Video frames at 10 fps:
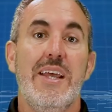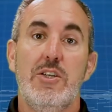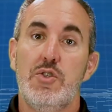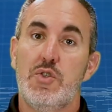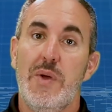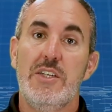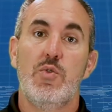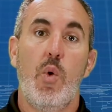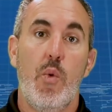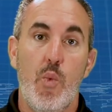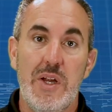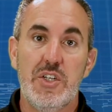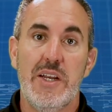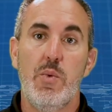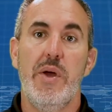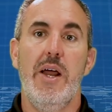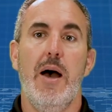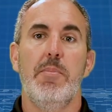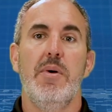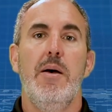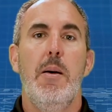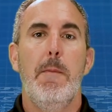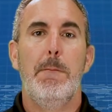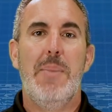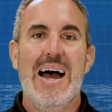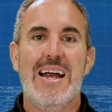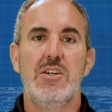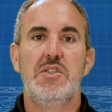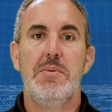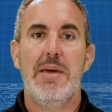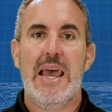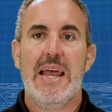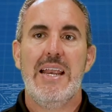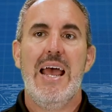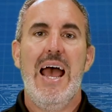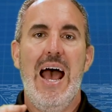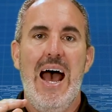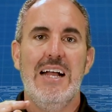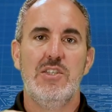interest rates originally went up, buyers' demand had